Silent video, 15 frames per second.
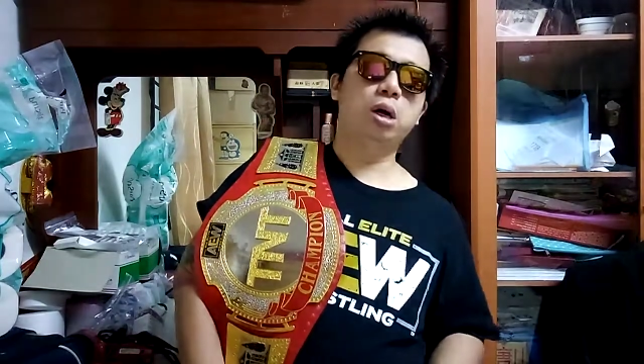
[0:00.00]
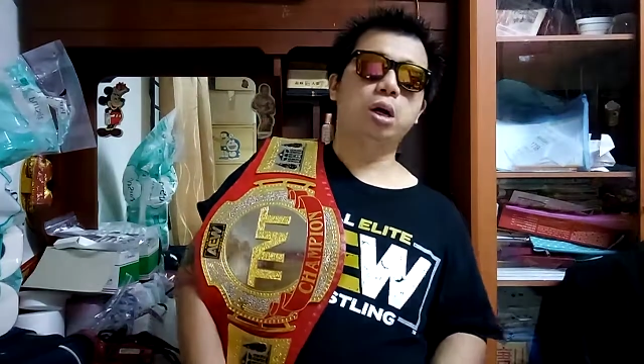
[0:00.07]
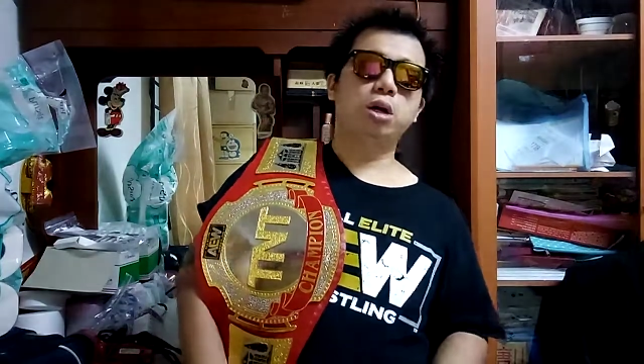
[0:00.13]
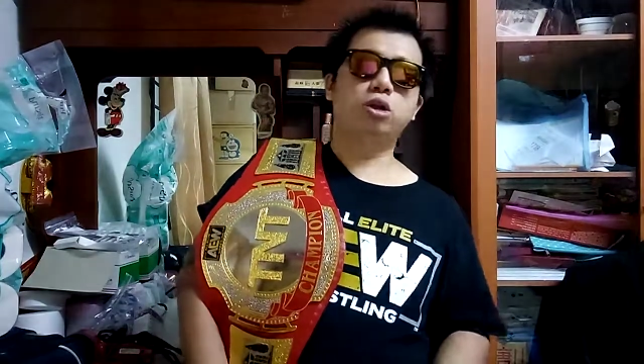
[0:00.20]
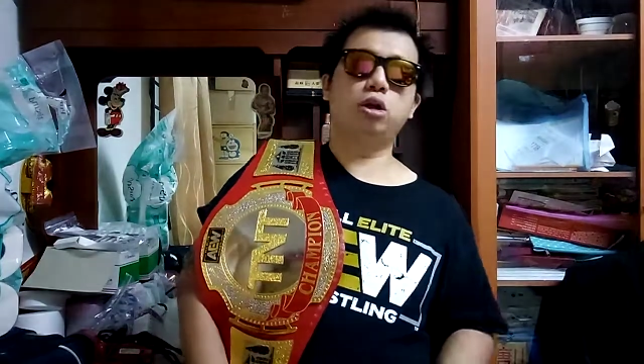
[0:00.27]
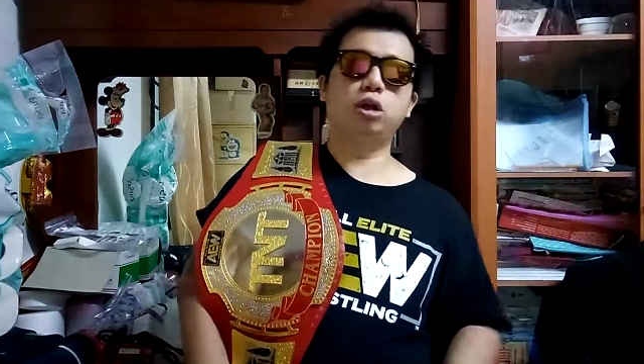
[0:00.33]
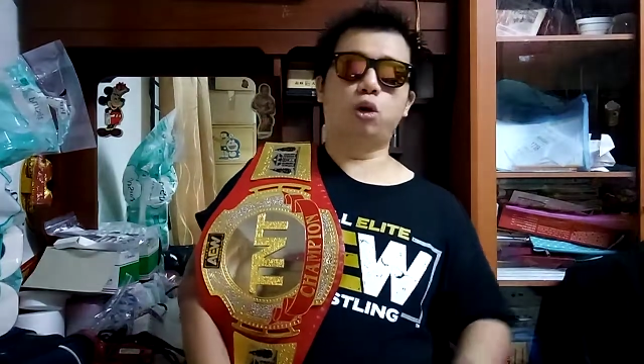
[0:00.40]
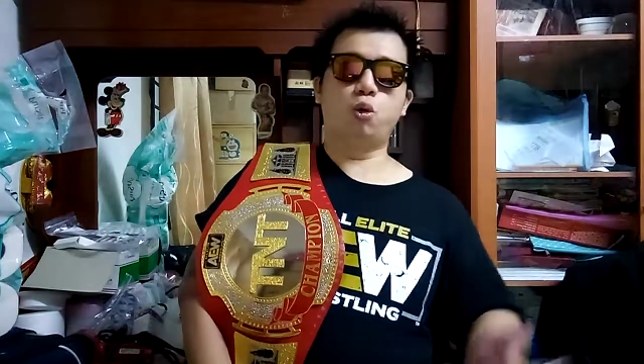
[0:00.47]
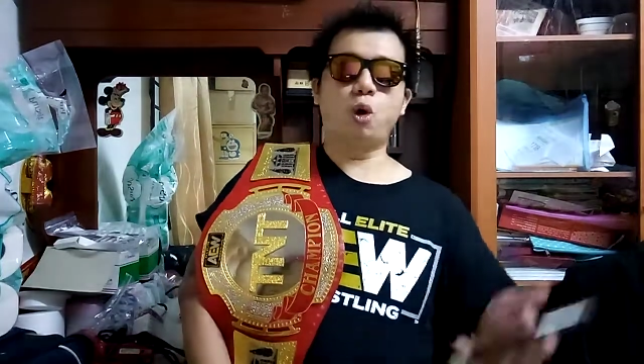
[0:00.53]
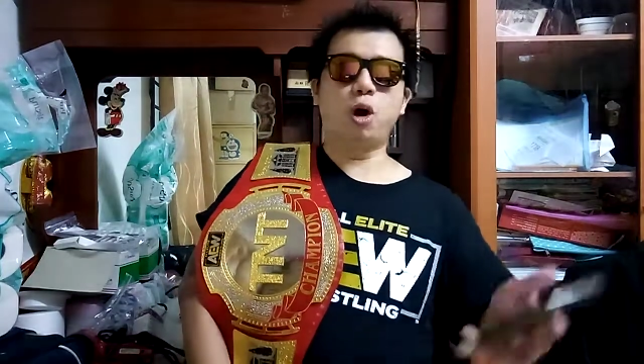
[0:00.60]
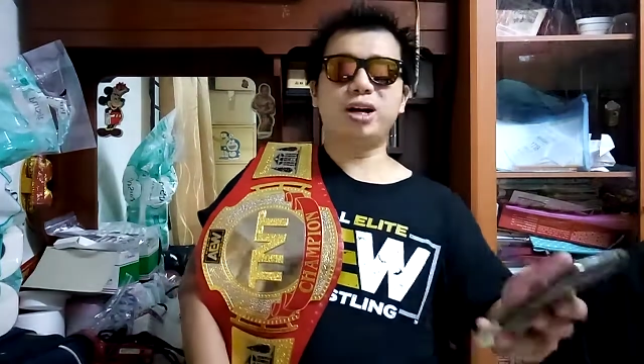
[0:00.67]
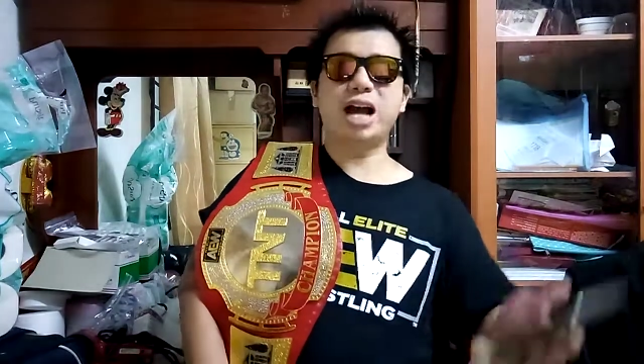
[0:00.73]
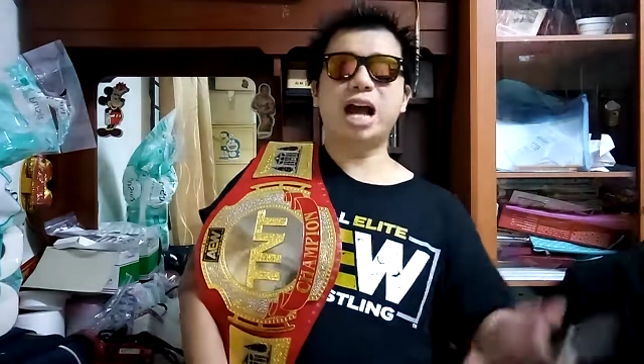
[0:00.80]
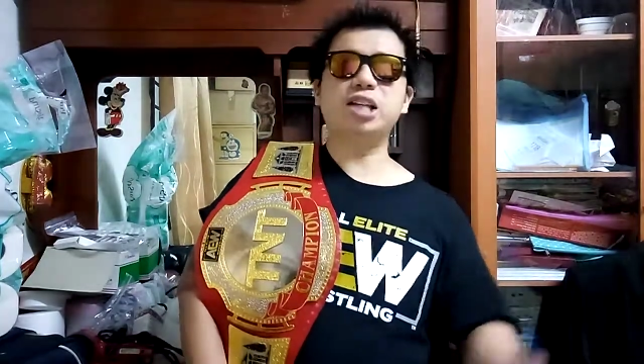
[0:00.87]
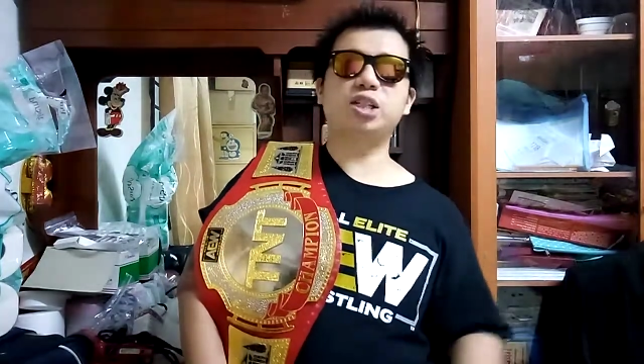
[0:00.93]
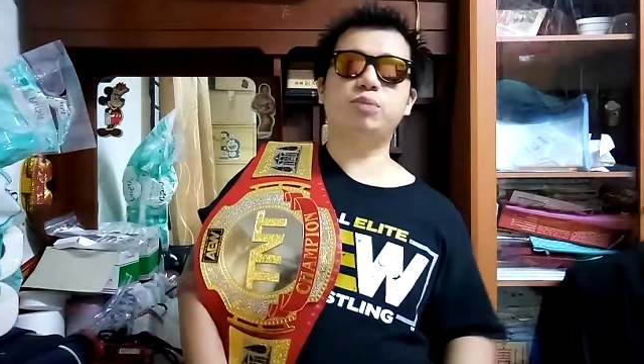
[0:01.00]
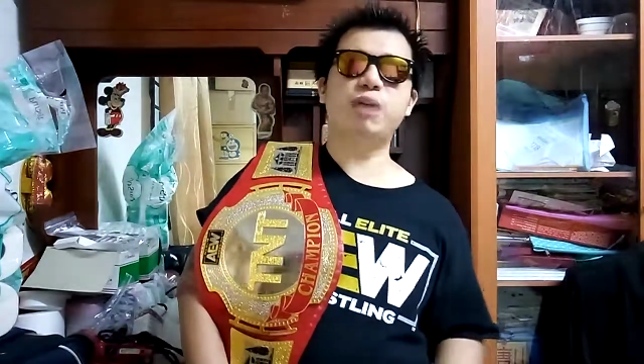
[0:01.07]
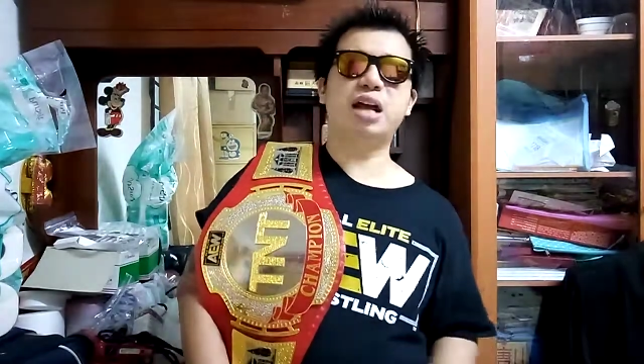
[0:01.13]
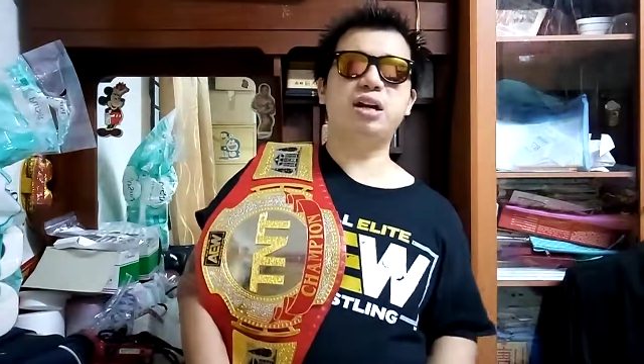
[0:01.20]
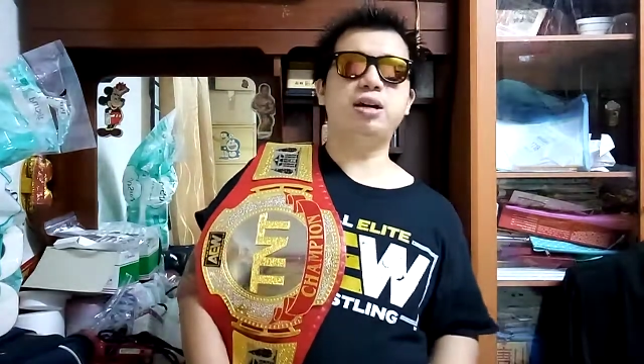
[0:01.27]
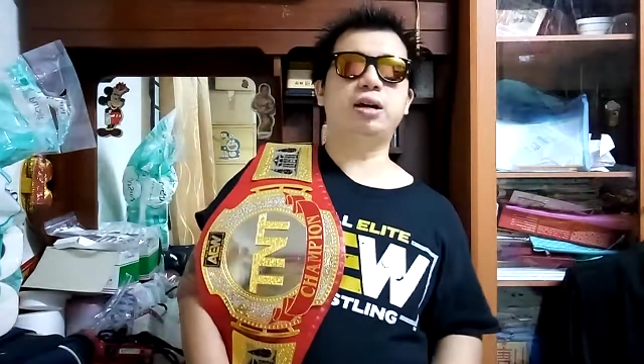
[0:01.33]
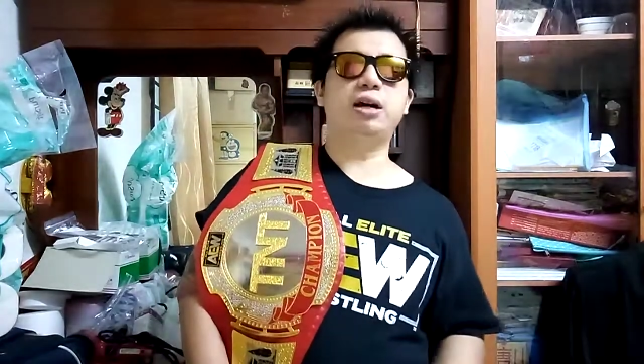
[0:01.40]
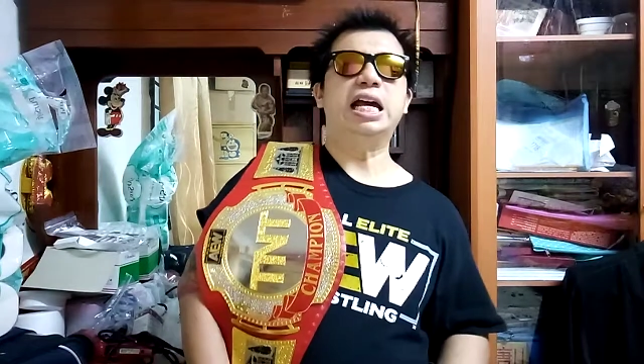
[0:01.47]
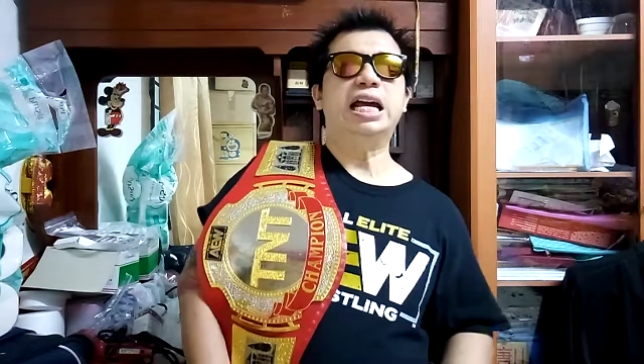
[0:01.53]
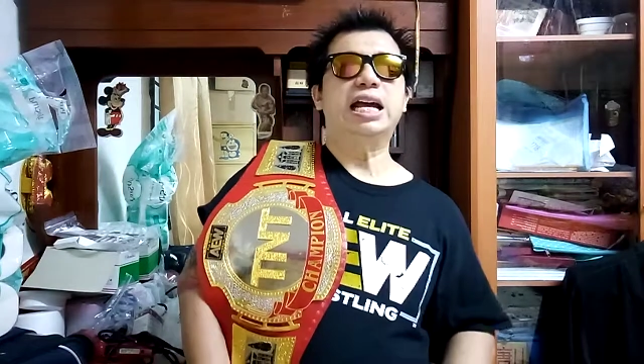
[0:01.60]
So the World Gas Mania,